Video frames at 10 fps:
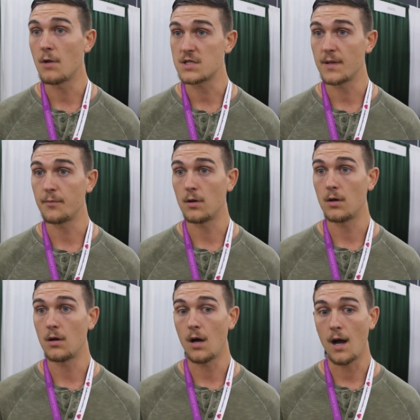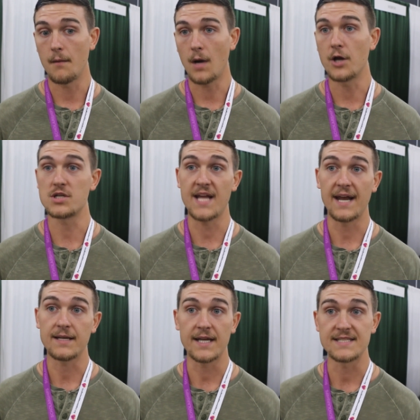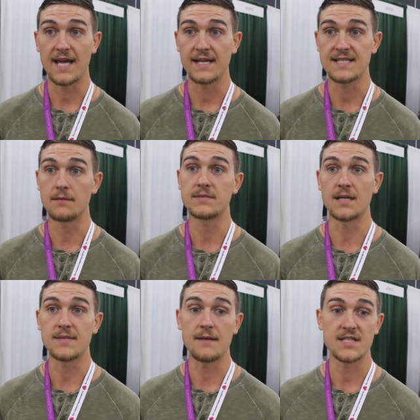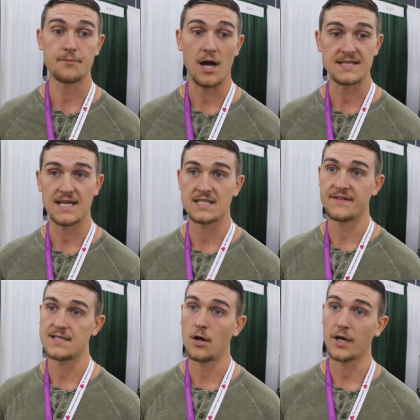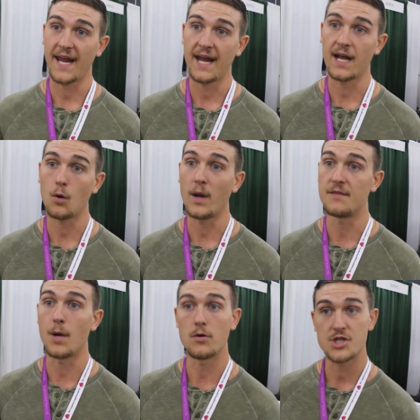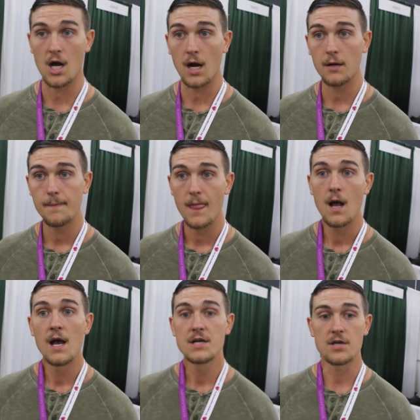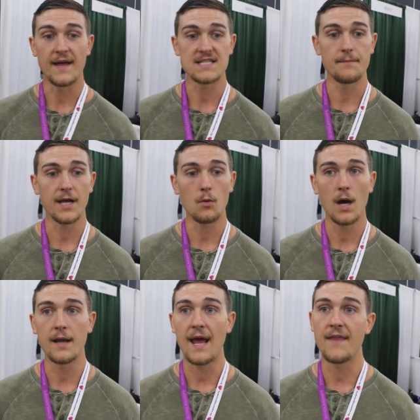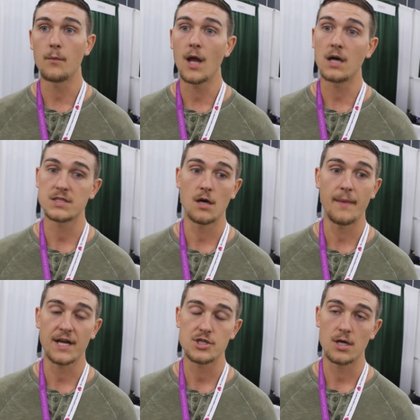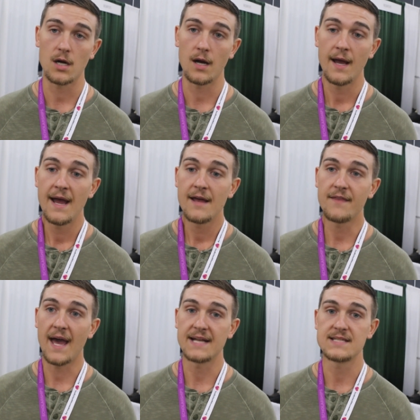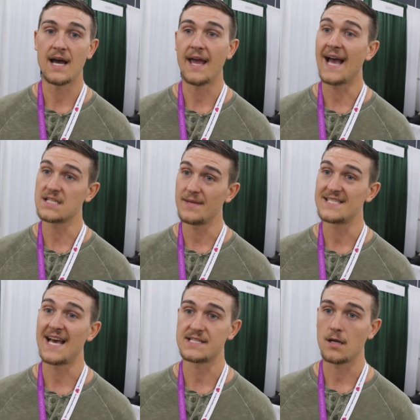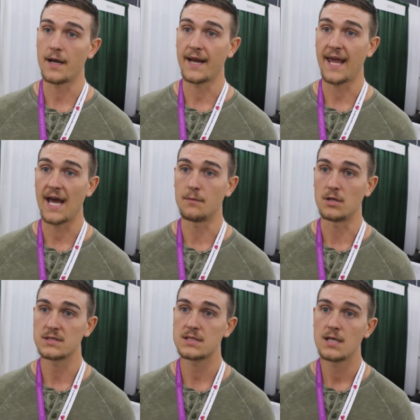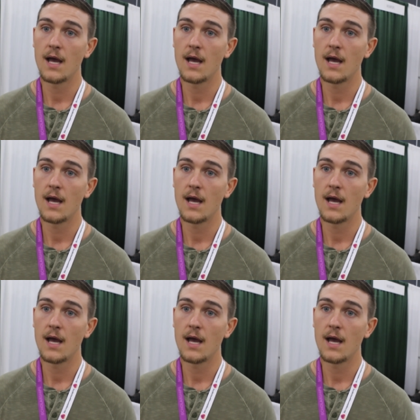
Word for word: most people um, understand contain, some, sometimes it's processed if it's not organic with bone char. So that's a big one. And then we also make sure that uh, it hasn't been tested on any animals.